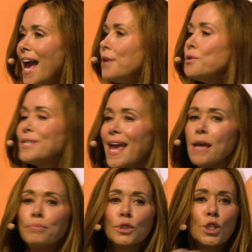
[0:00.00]
and who's
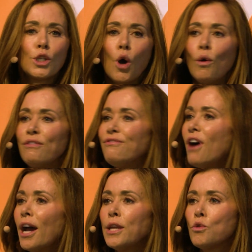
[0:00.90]
able to go and
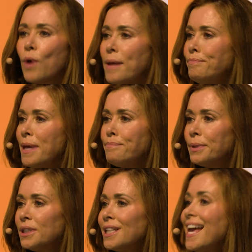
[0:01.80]
find great
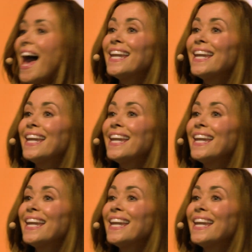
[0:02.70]
people